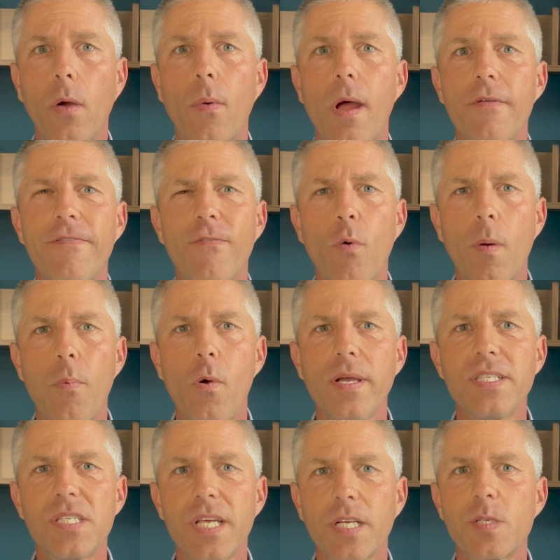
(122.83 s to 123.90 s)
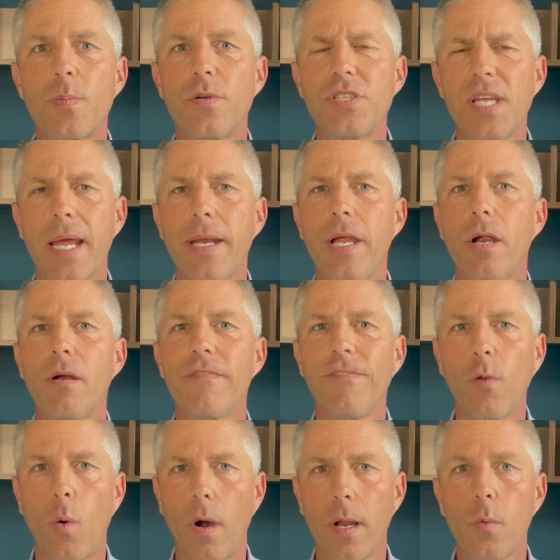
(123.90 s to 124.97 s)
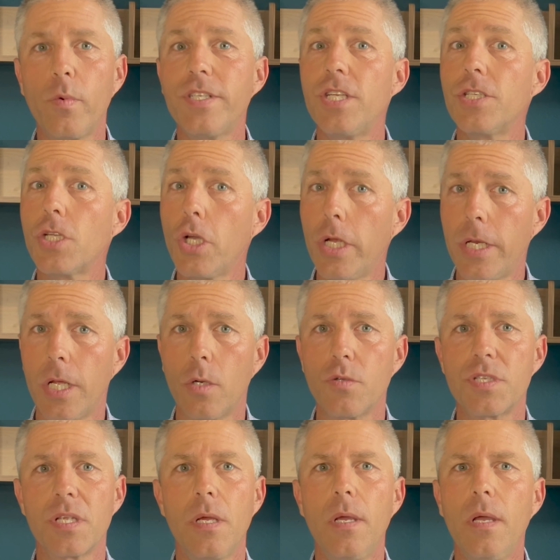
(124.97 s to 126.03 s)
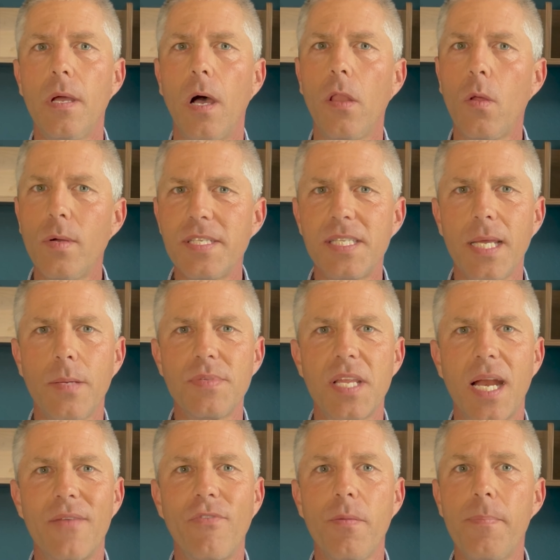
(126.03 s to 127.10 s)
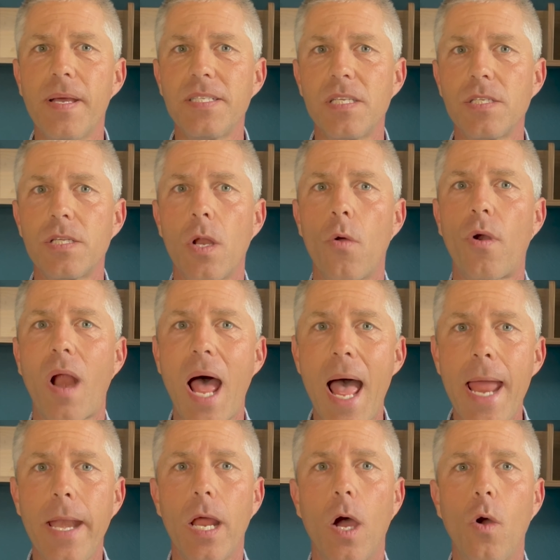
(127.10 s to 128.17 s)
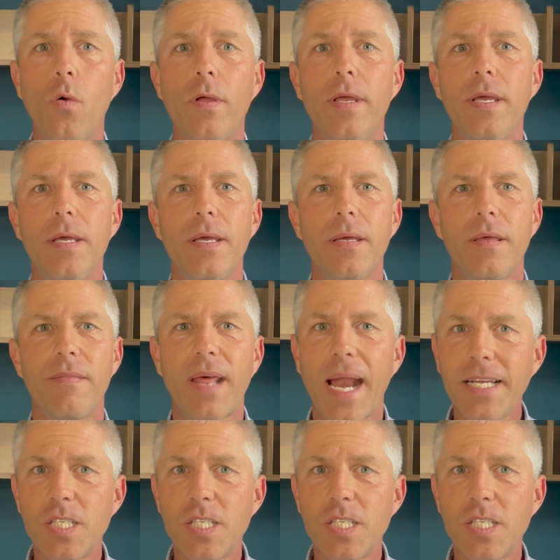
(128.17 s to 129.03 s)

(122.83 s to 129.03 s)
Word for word: around 4.6% here in Florida, which is good news, although it seems that every business owner I know that I